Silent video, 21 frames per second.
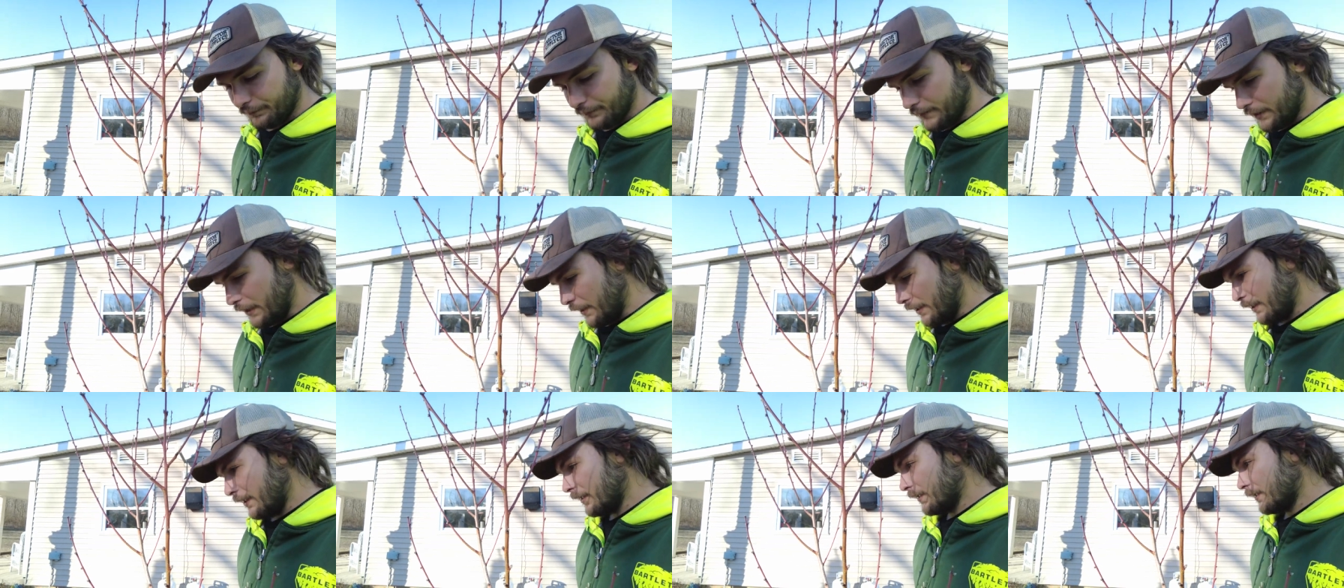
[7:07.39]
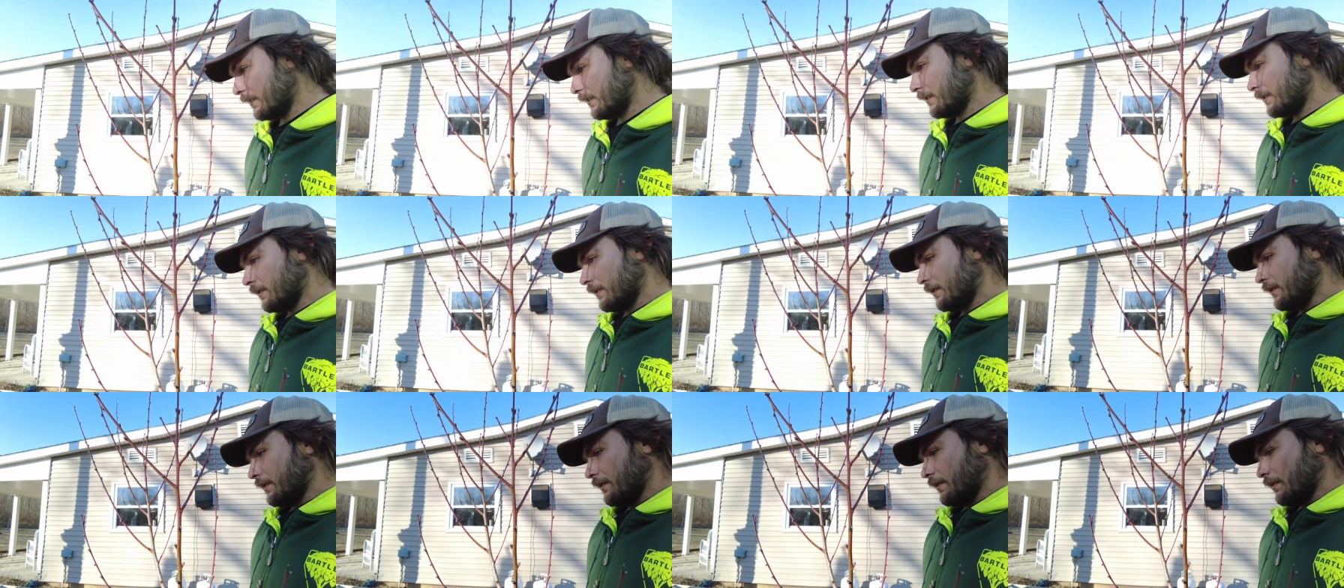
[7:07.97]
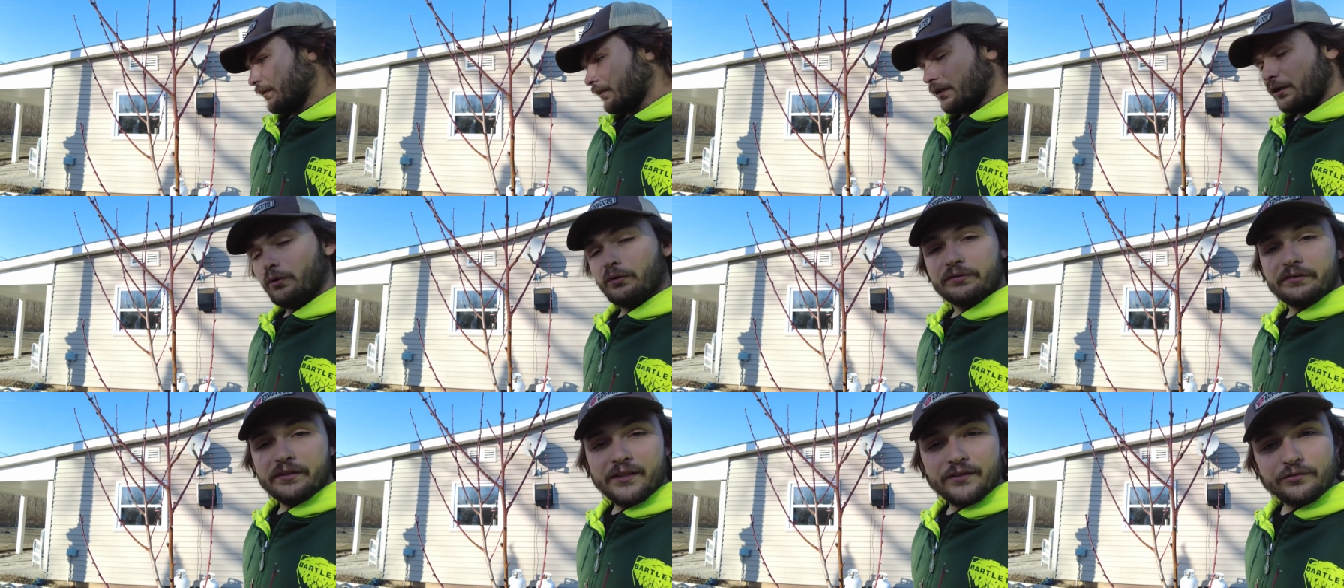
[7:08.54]
Of
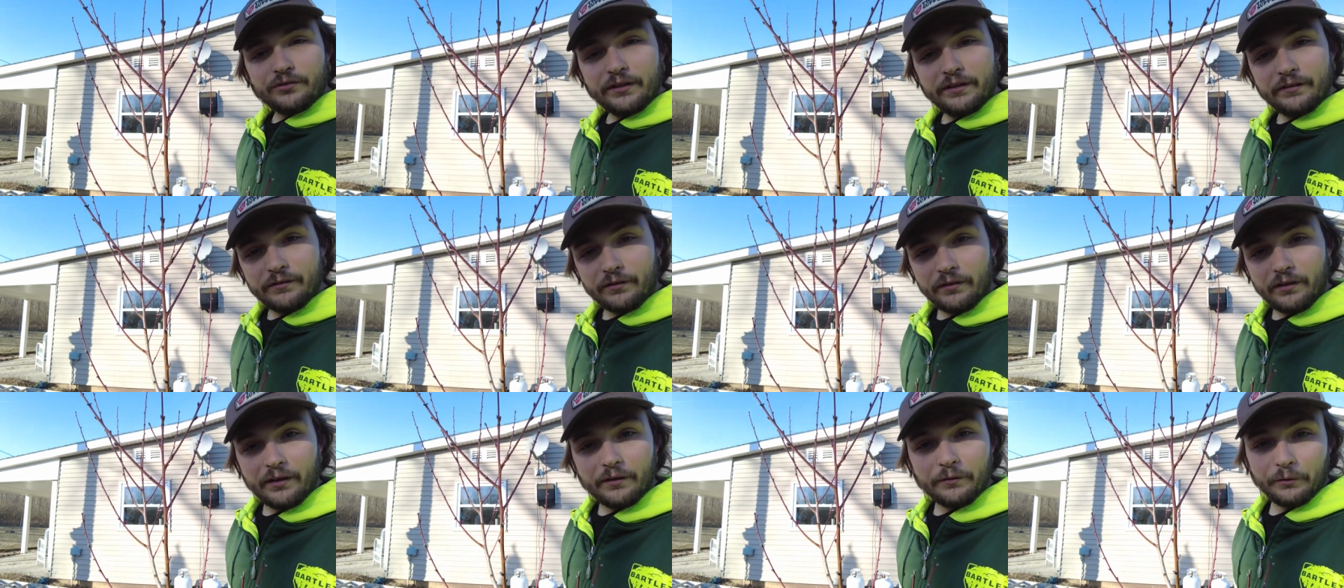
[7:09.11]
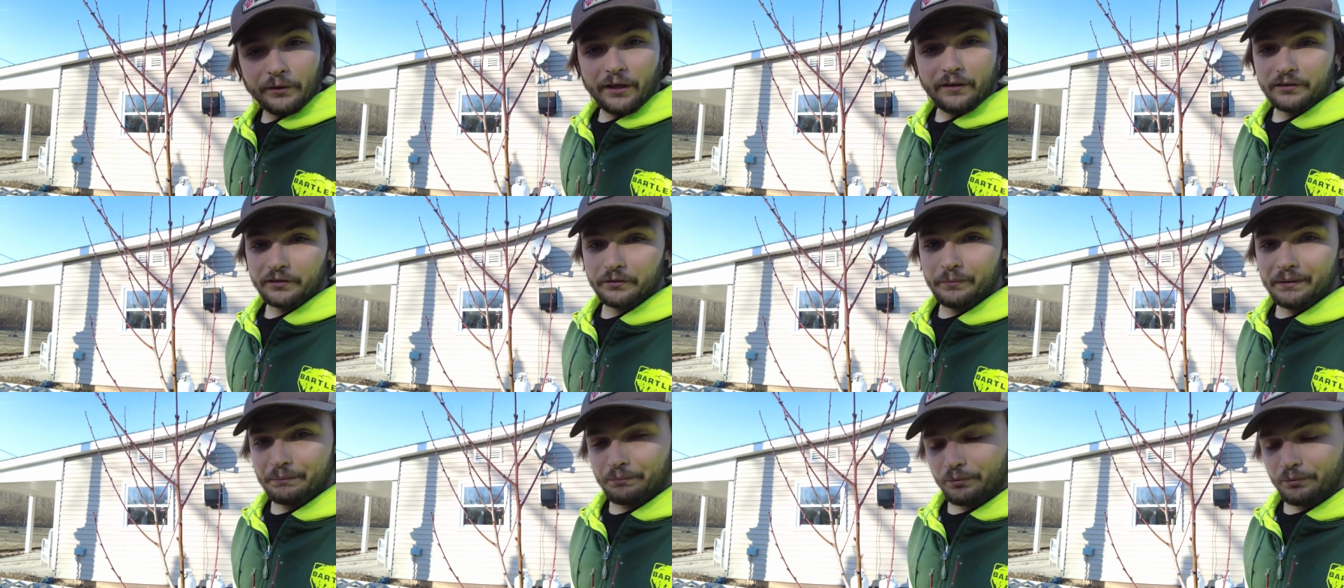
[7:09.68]
course, these trees are a little young to be